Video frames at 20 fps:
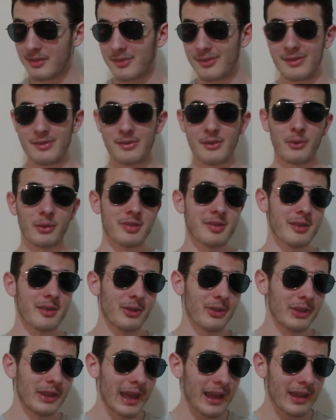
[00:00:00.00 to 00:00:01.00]
So
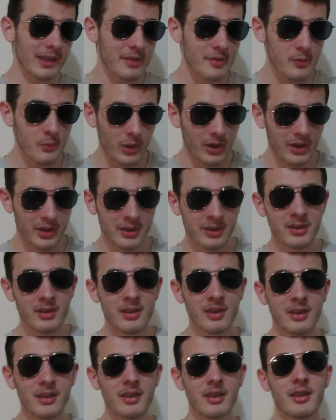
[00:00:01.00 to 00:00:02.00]
until the next one,
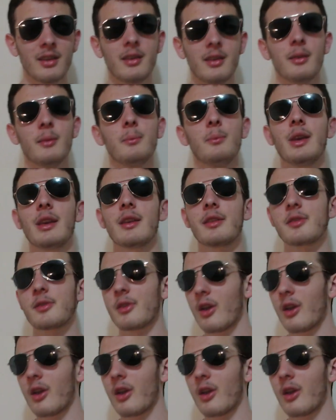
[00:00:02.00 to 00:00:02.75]
piss